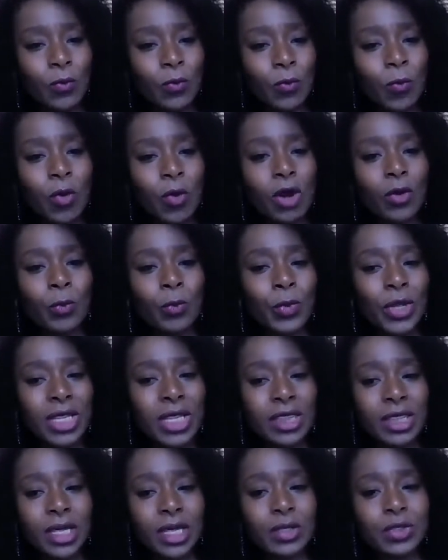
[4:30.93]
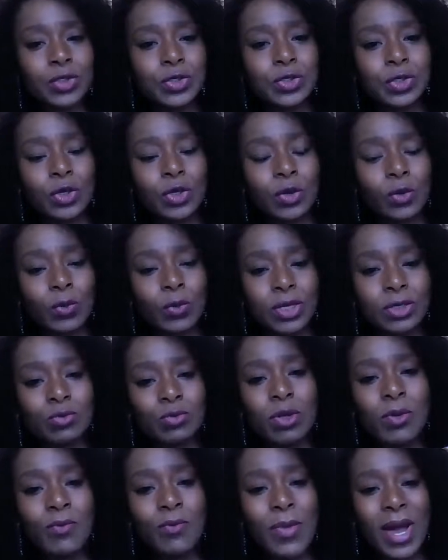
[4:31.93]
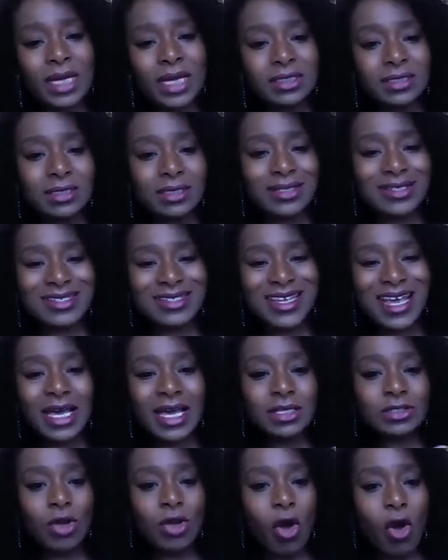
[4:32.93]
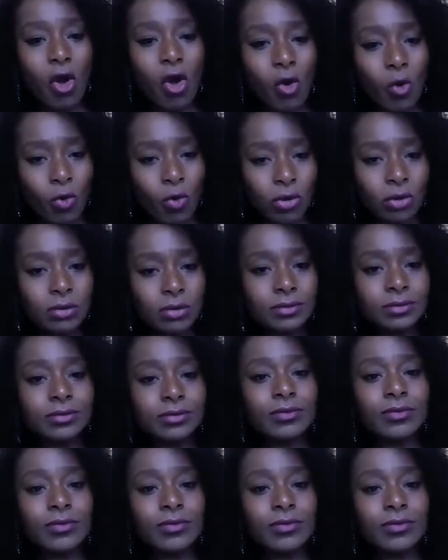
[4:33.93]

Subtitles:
What we then do is we match the size hole